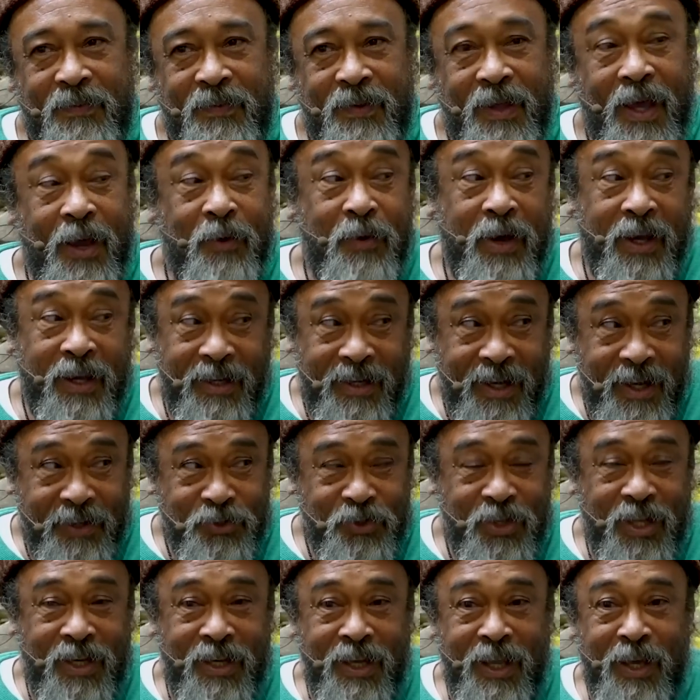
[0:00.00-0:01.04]
I
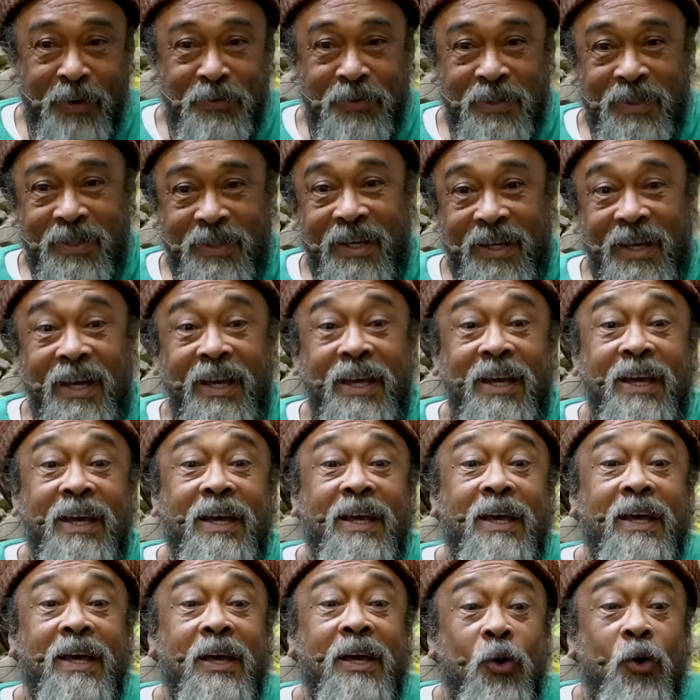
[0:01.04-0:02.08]
recognize that laughter.
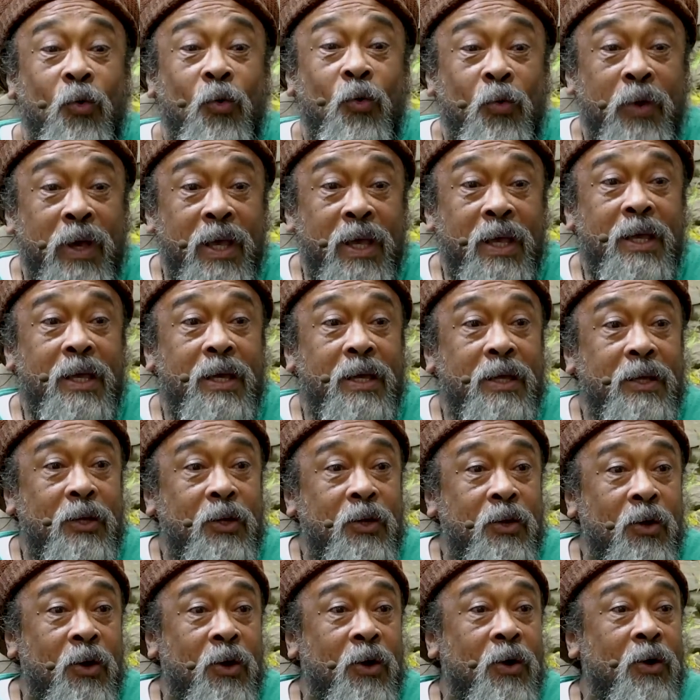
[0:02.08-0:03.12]
We
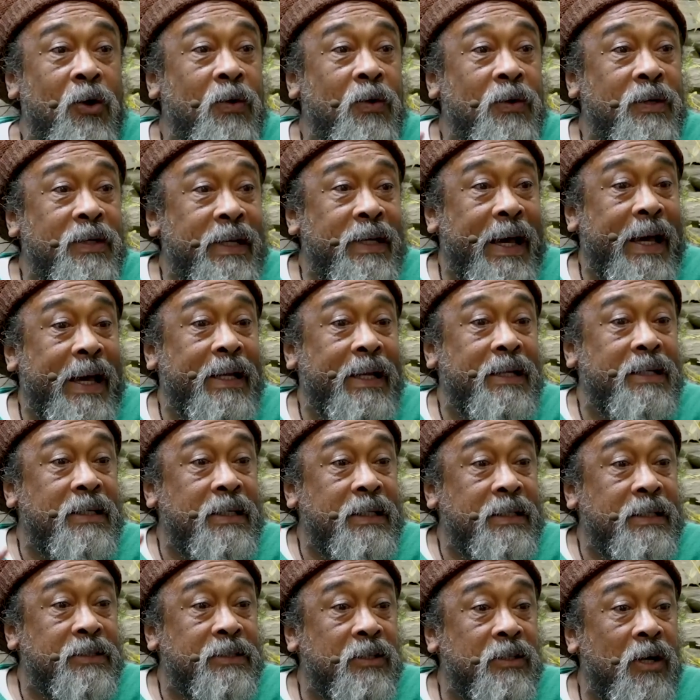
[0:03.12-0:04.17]
know that
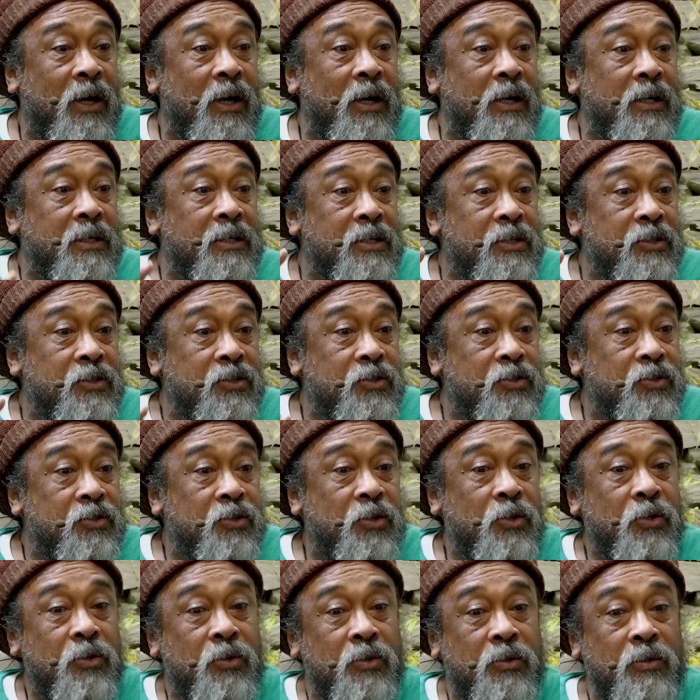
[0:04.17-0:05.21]
is not
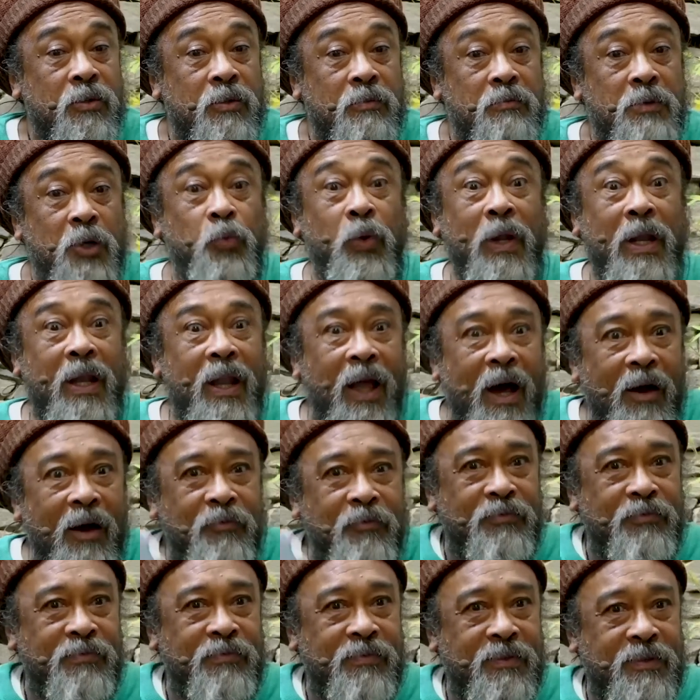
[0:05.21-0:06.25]
true, but we
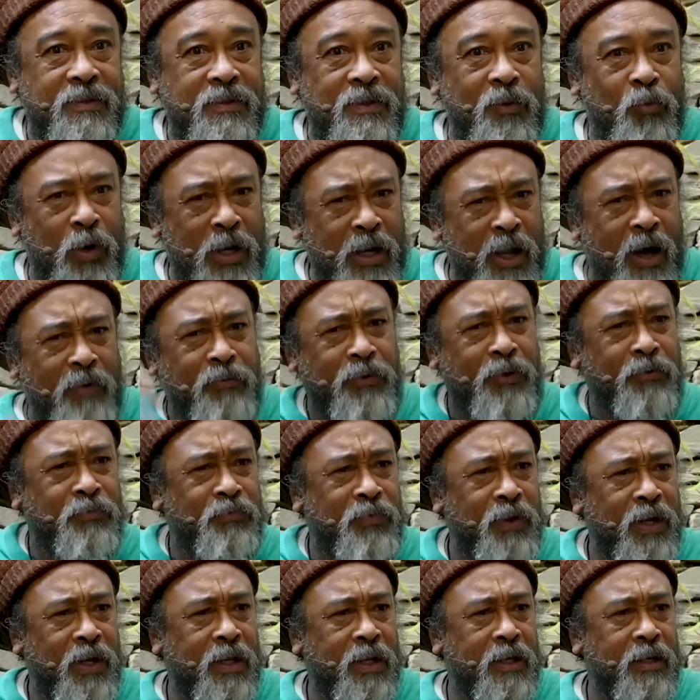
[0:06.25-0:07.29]
love we love the
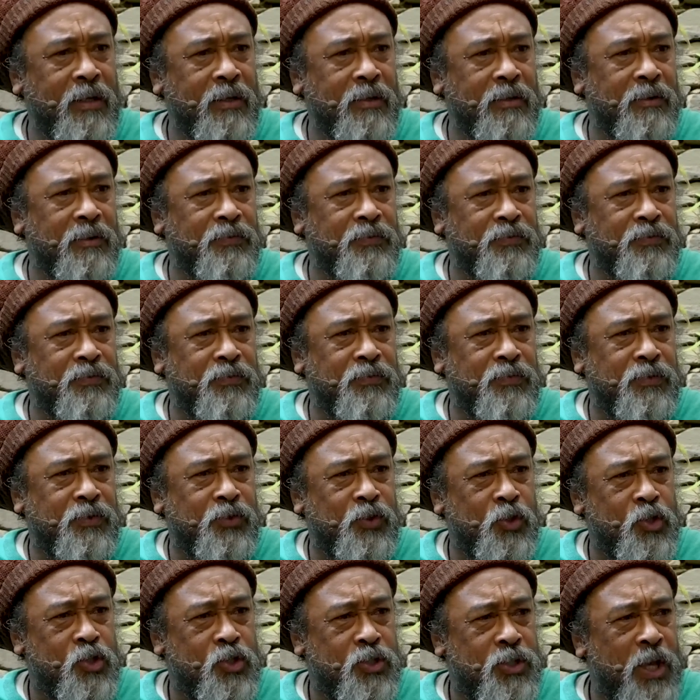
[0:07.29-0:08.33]
feeling of
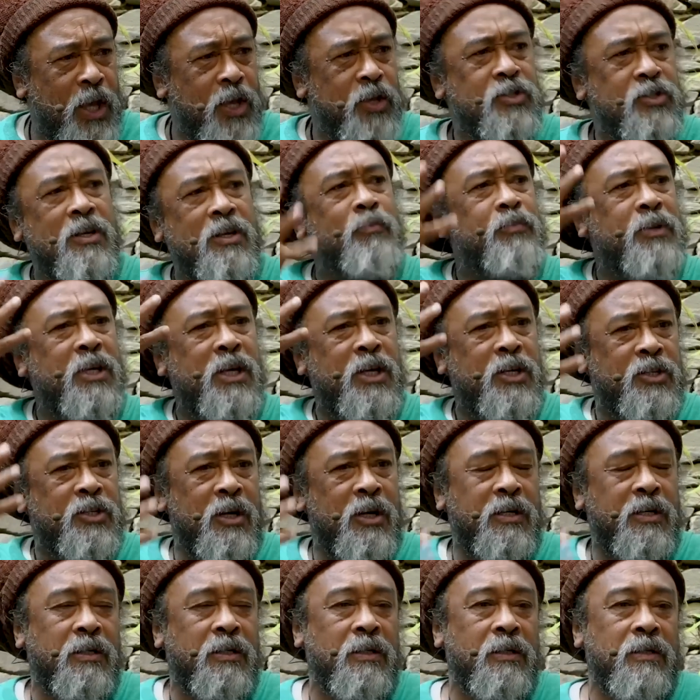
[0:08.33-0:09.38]
just saying something
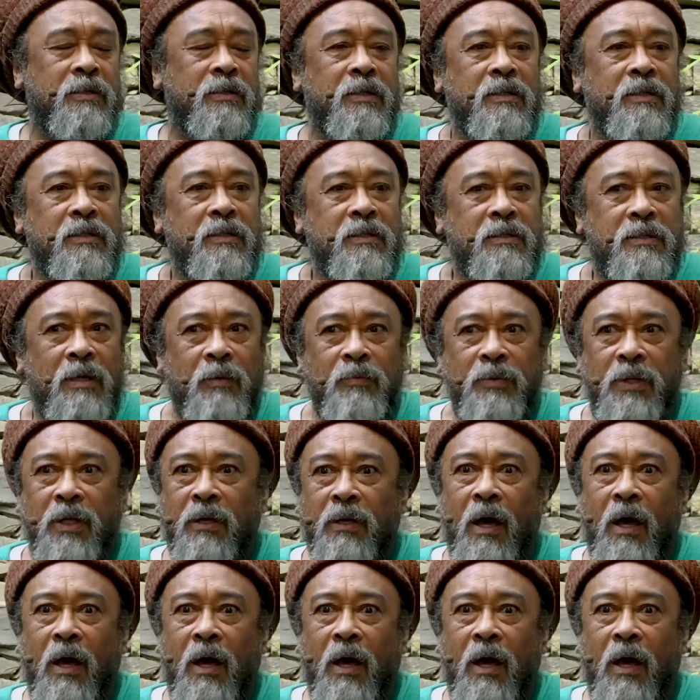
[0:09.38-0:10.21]
eternal, something